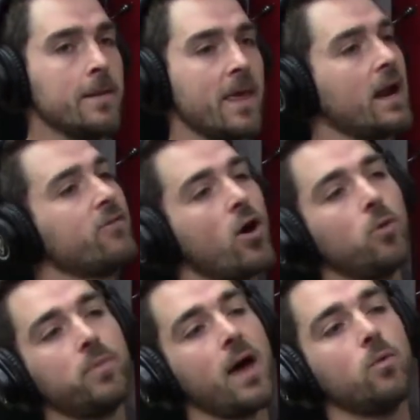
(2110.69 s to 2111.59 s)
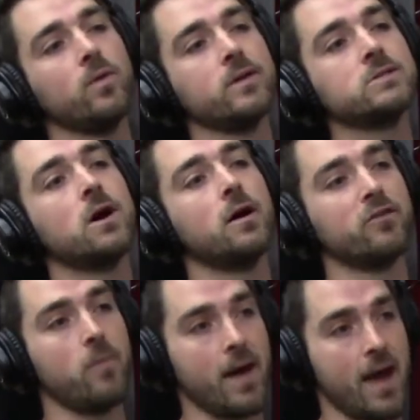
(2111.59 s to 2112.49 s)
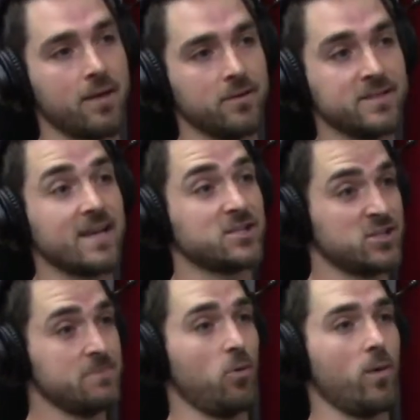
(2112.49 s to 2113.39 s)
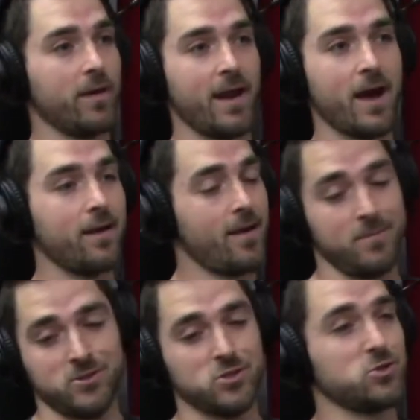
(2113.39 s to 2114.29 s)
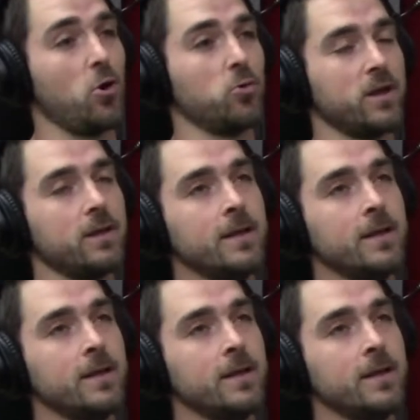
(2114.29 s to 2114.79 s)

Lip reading: And I've helped that with a ton of my athletes. That simple one, and I mean, it's just golden.